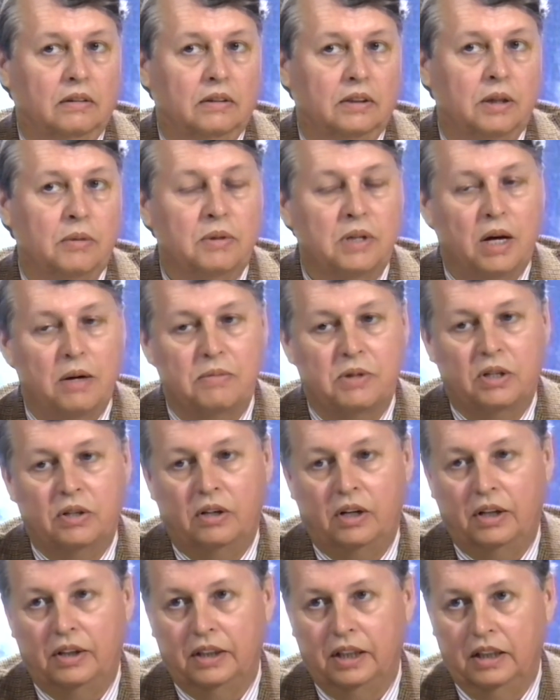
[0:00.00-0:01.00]
Sometimes
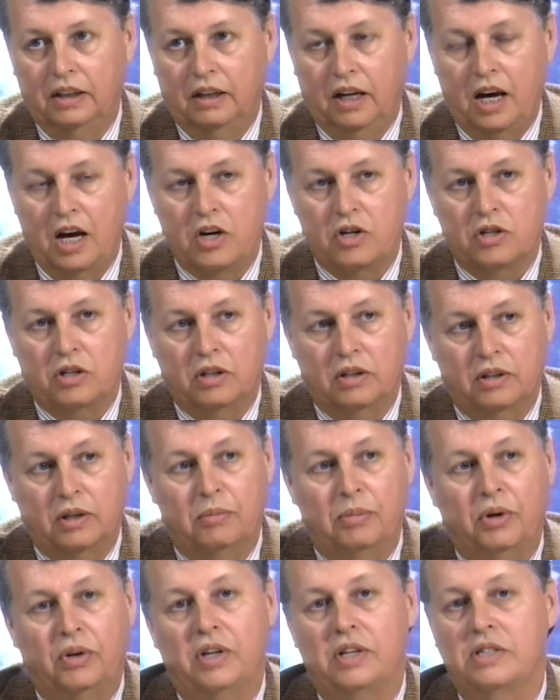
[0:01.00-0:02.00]
called in Asia the
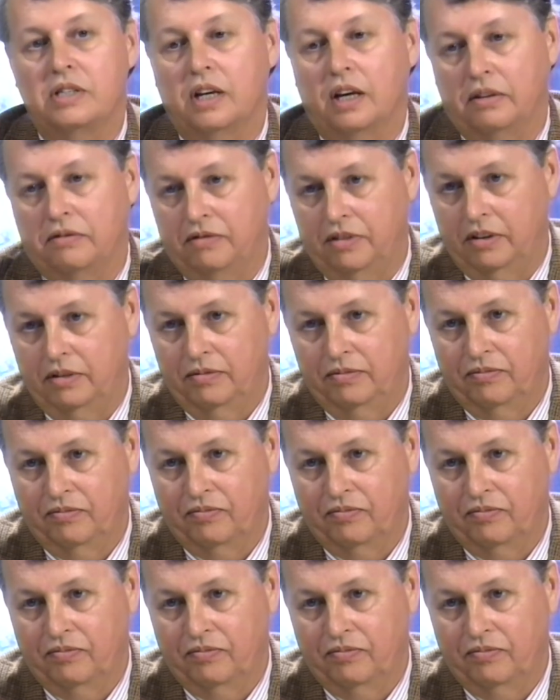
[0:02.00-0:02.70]
Bodhisattva.